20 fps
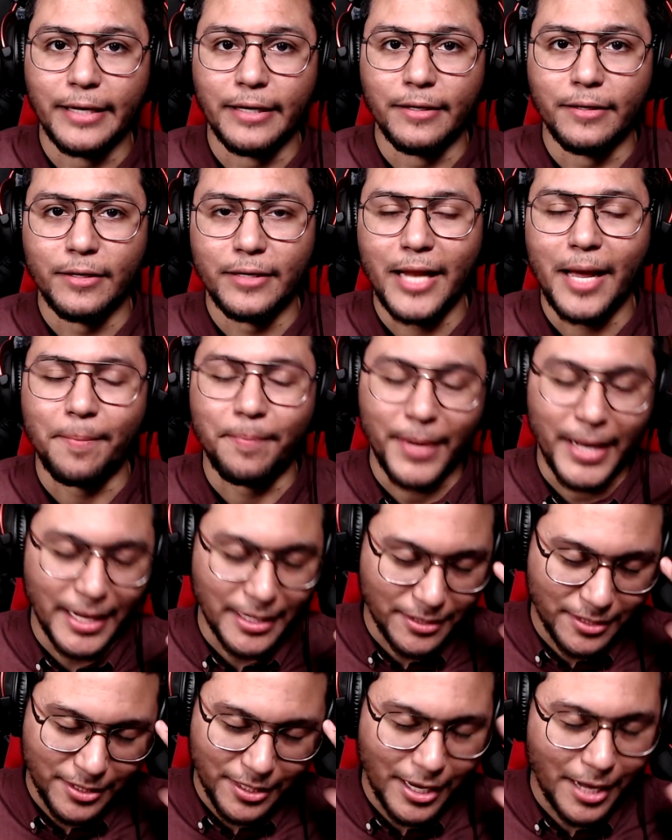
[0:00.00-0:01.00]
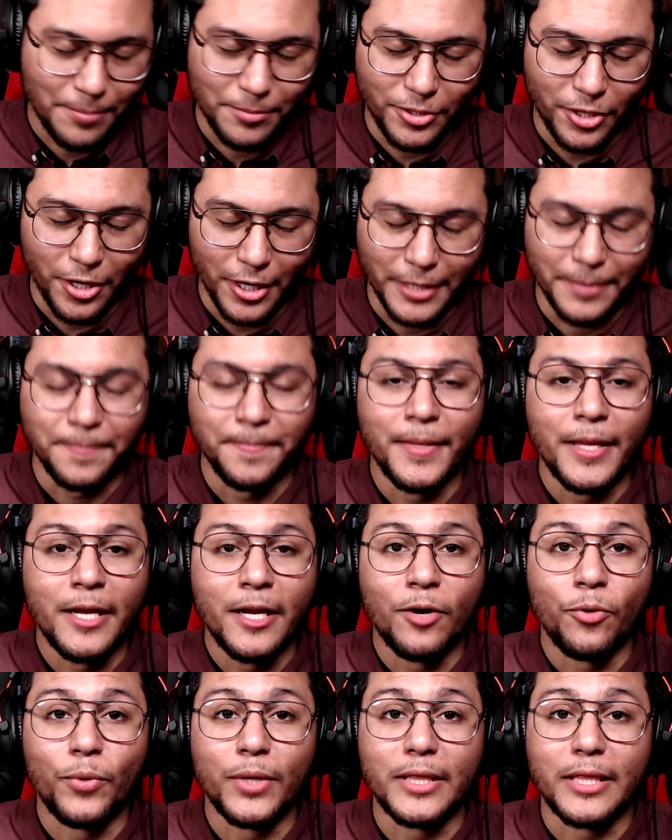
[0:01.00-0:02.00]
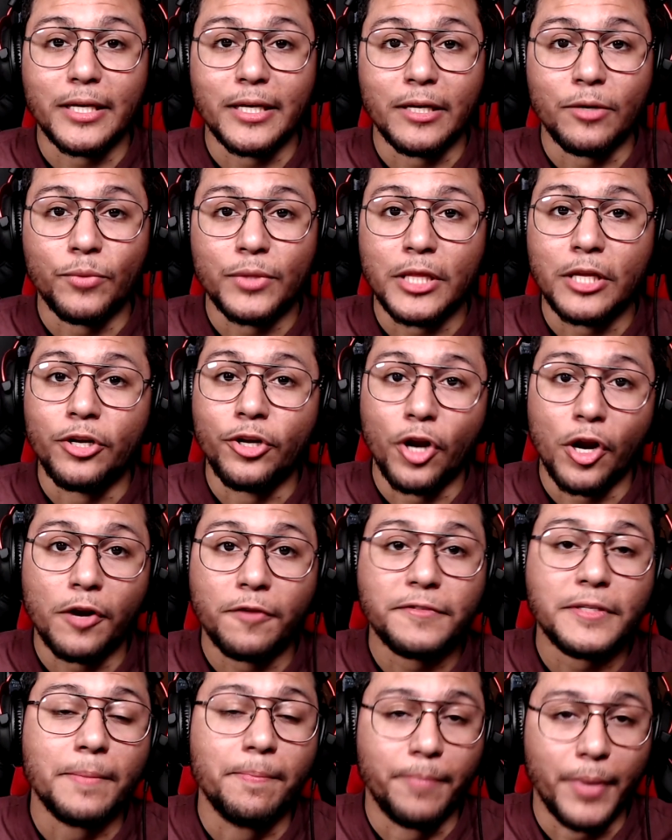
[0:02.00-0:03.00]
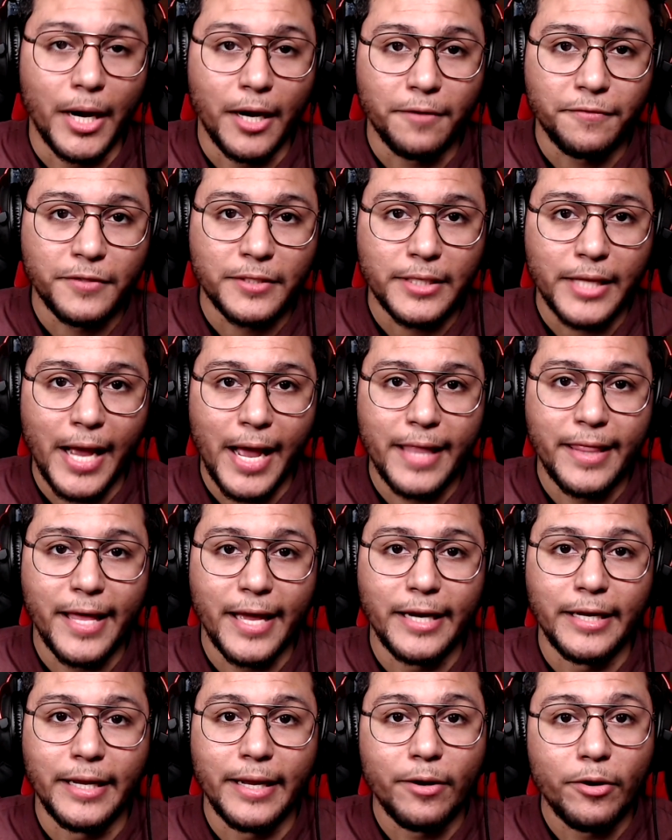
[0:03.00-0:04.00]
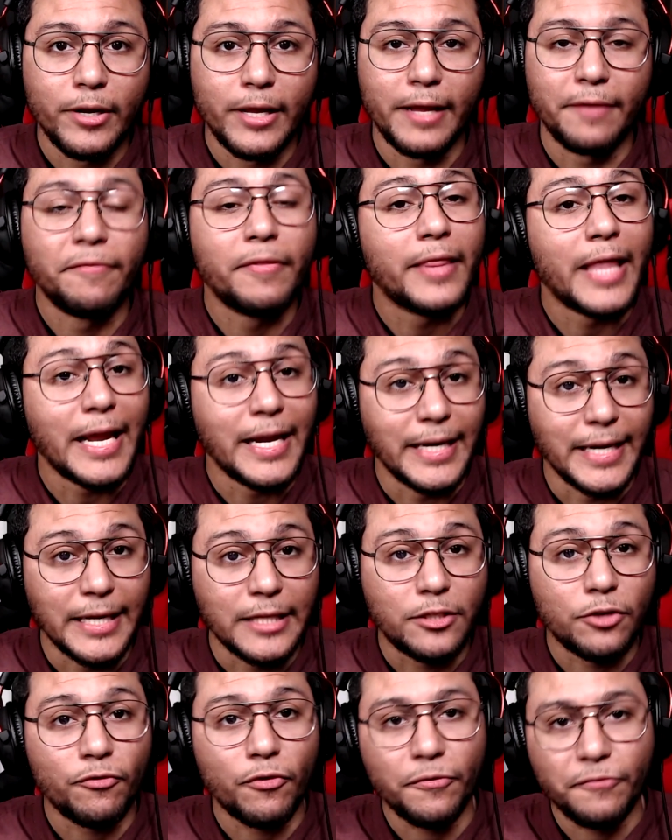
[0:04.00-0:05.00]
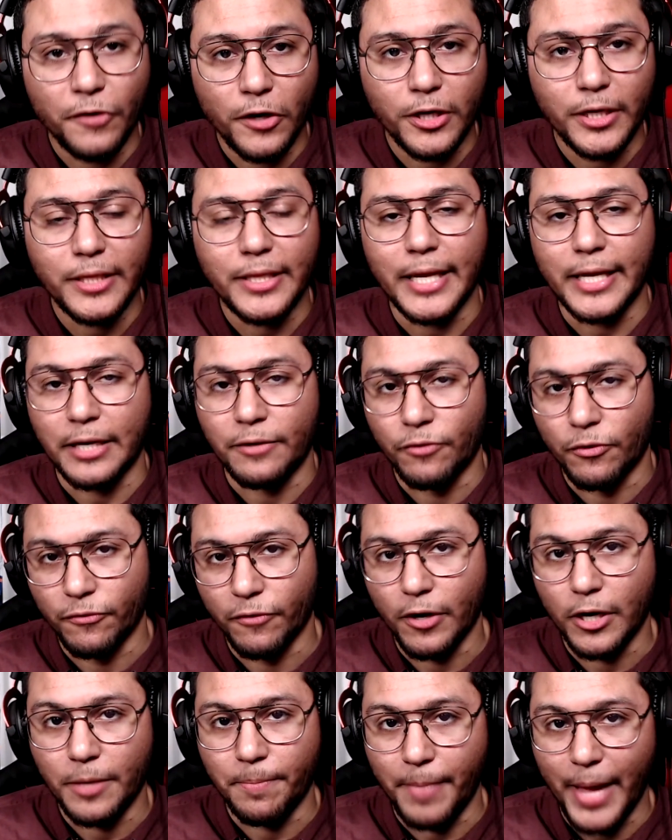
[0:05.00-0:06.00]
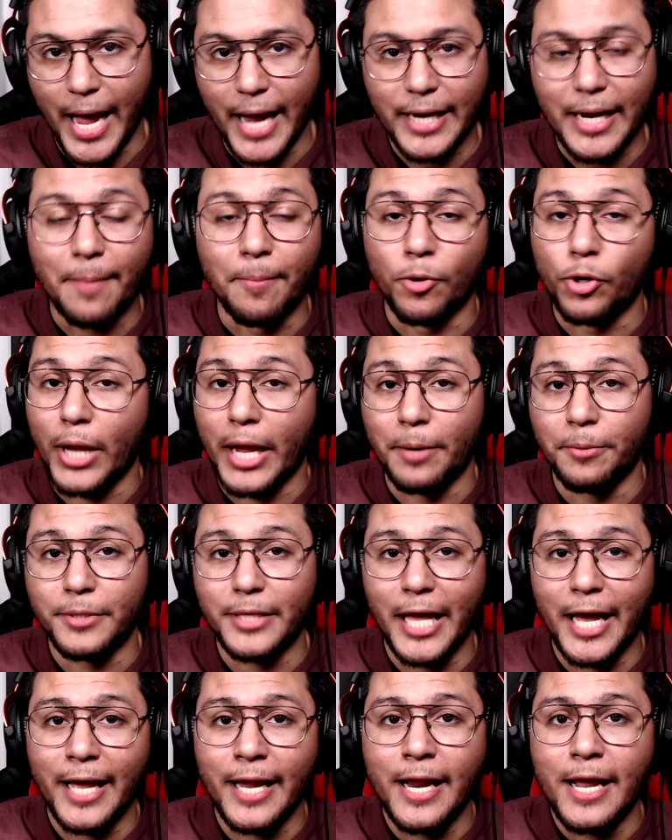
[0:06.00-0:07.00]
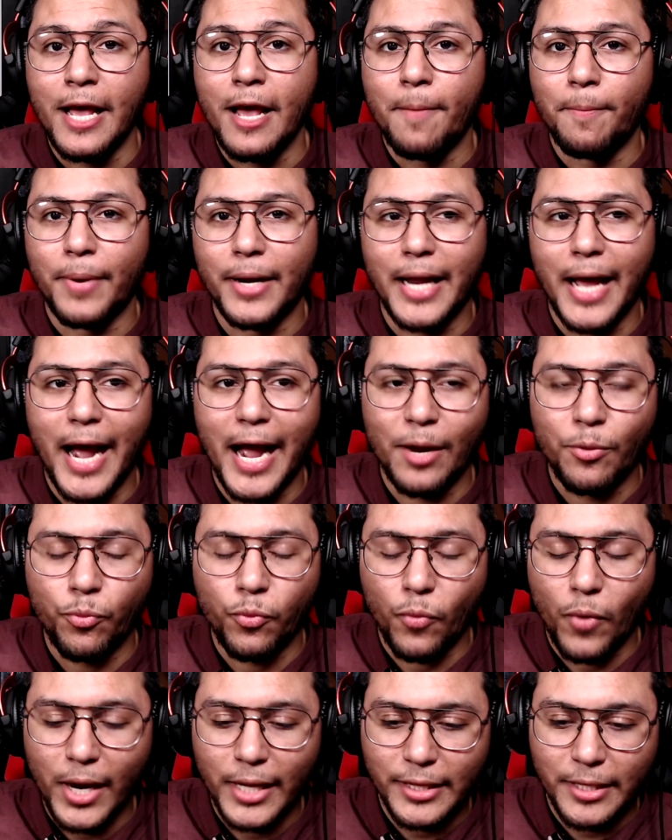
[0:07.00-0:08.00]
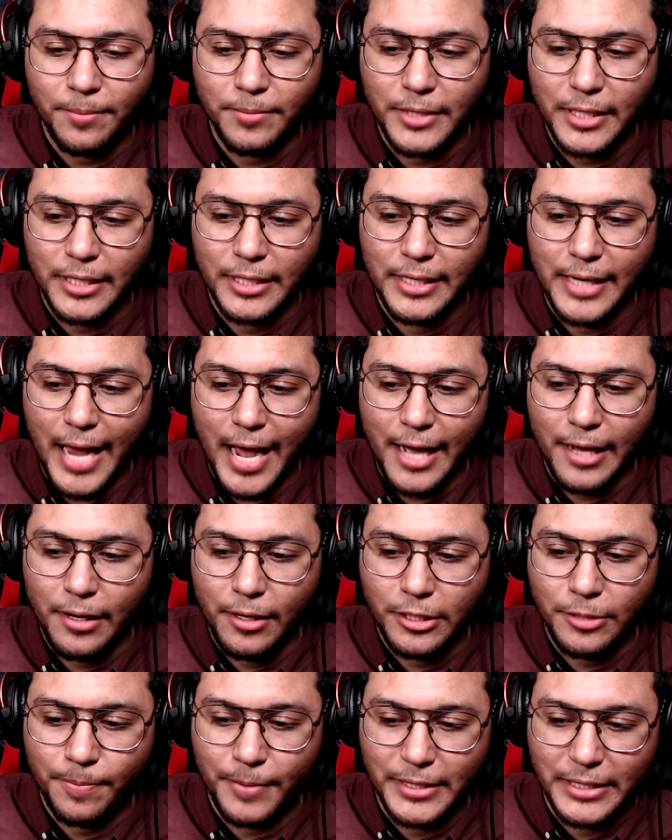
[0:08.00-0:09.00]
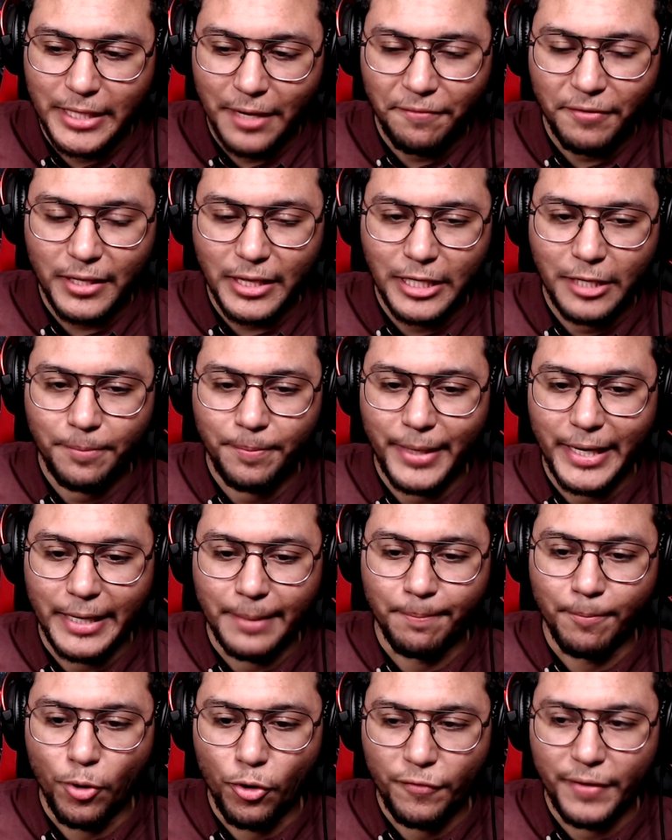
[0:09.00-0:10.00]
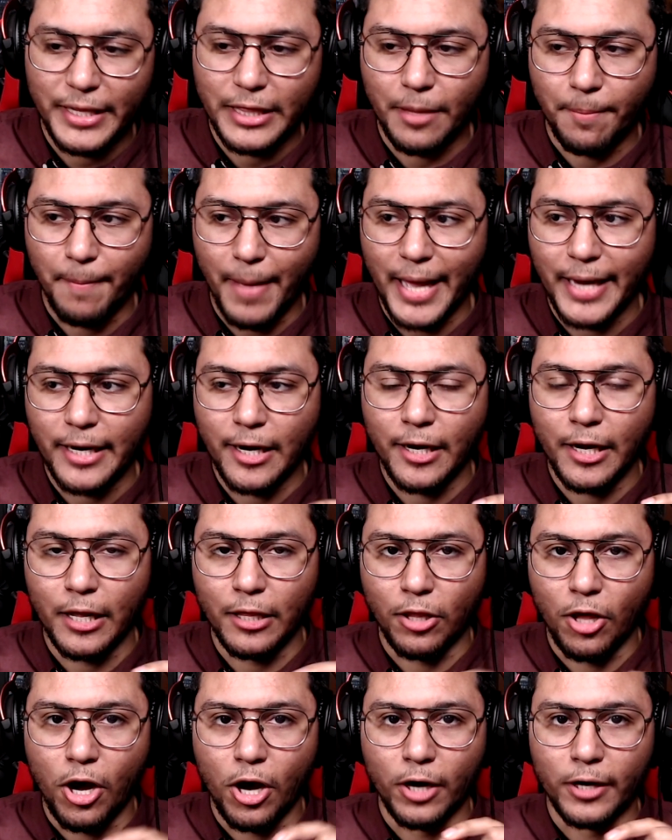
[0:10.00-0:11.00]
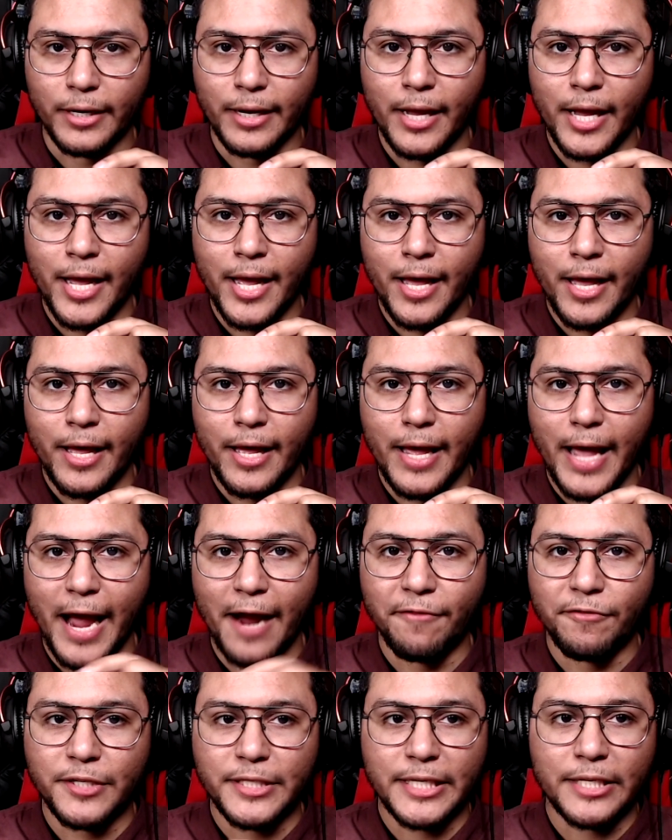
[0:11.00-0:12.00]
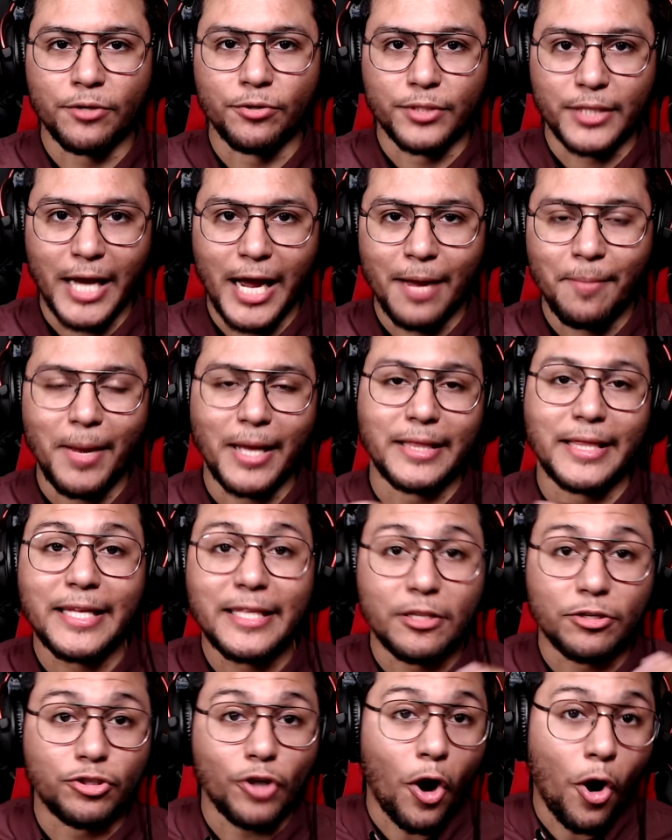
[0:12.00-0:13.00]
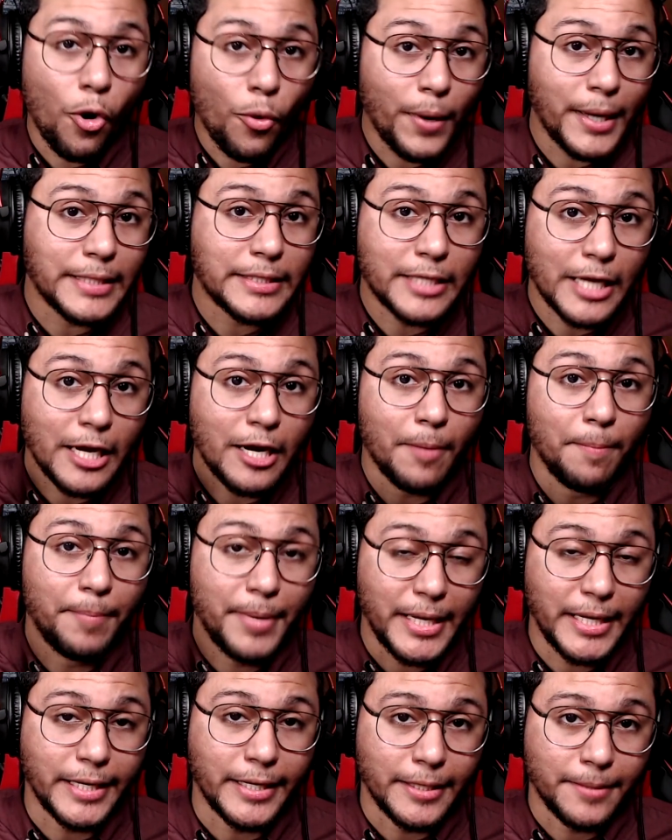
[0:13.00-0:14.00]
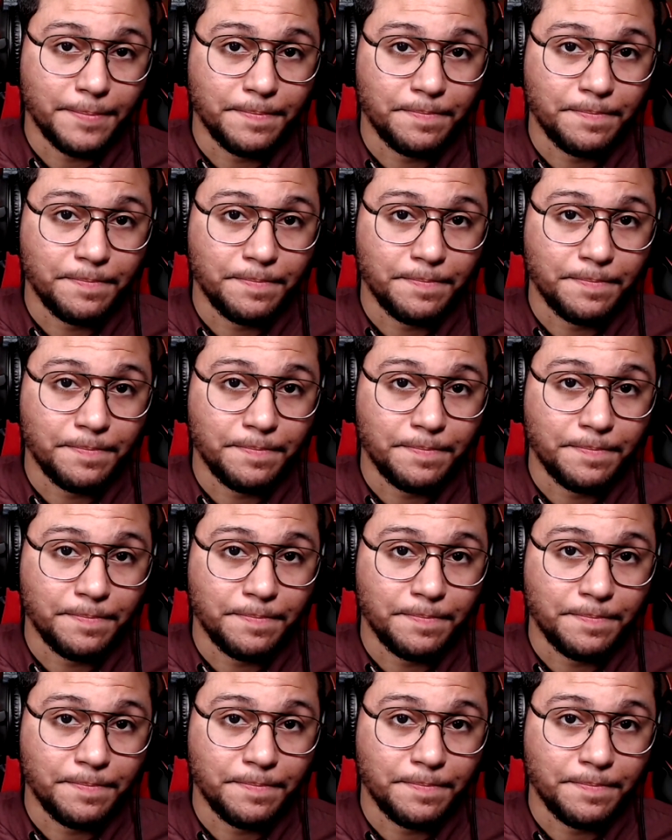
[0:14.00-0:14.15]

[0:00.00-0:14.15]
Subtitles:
not bans, I'm sorry, with the nerfs and buffs, and then if they need to revert it, they can revert it back. I'm okay with that. But I want them to not specifically be moving the meta along every single time. I think there's always going to be,